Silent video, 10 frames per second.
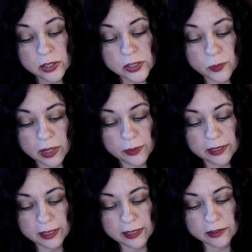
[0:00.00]
to where we
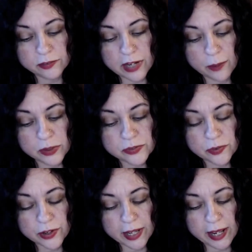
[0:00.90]
lived, I was
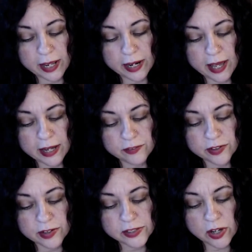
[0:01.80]
four to eight, had a
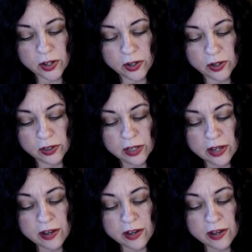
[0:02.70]
very tall,